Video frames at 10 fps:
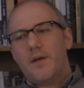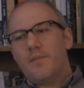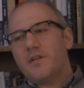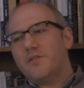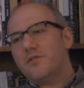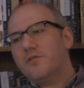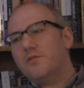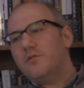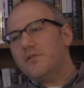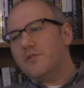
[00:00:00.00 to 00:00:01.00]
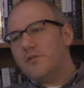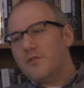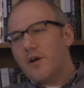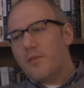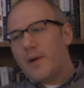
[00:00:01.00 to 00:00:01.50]
But as soon as you
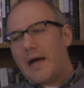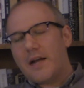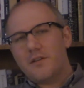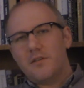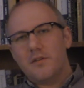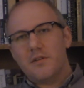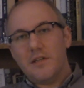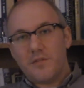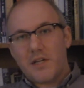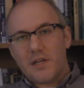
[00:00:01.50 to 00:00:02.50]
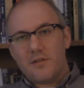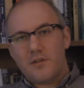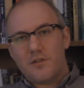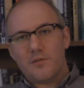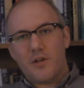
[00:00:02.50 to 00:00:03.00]
go back to living,
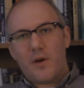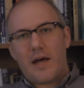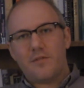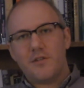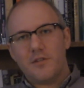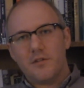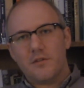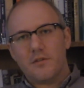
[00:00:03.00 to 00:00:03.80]
which is what you have to do,